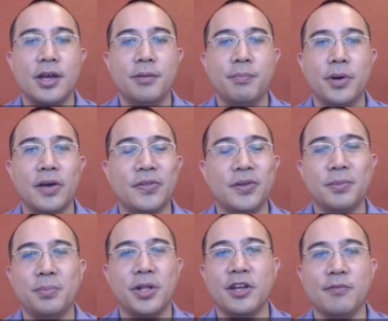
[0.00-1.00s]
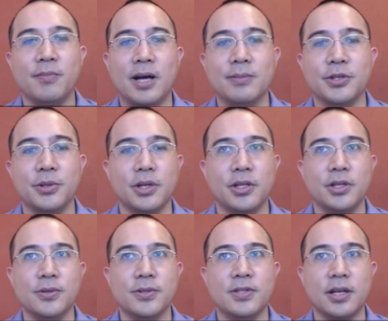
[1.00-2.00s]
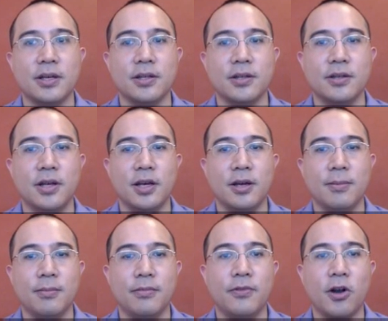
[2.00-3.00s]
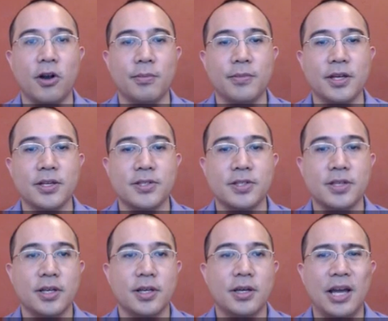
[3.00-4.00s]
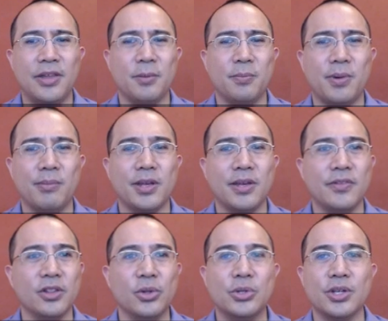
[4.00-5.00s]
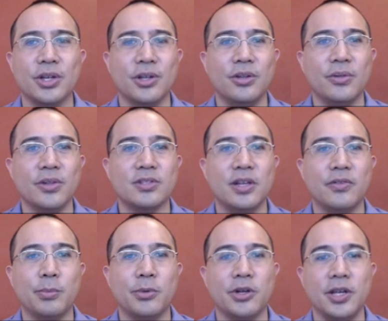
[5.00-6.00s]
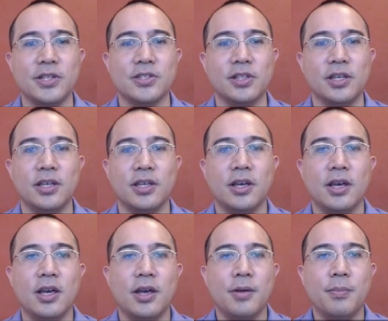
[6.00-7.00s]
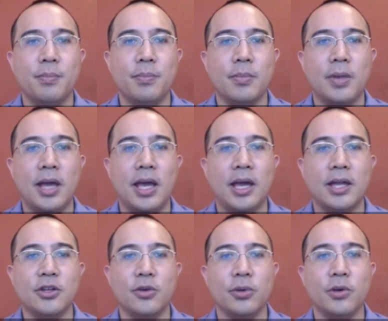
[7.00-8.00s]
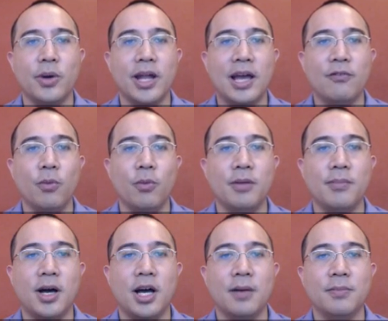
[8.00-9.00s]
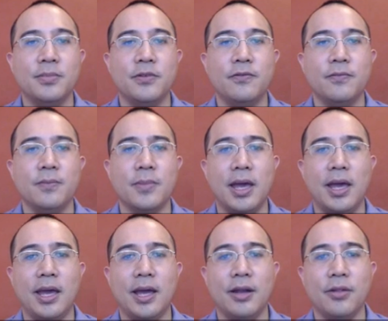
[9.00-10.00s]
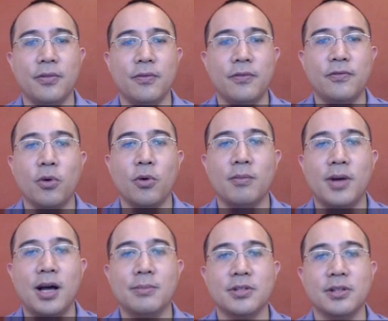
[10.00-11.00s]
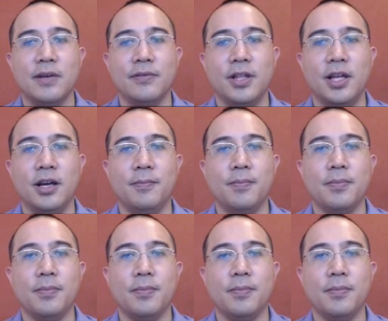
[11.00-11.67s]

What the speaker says: But there are plenty of mobs that you could use that could farm this. I think probably even Lucian could do this level pretty easily. And you only want to have one mob and 4 mobs to level up.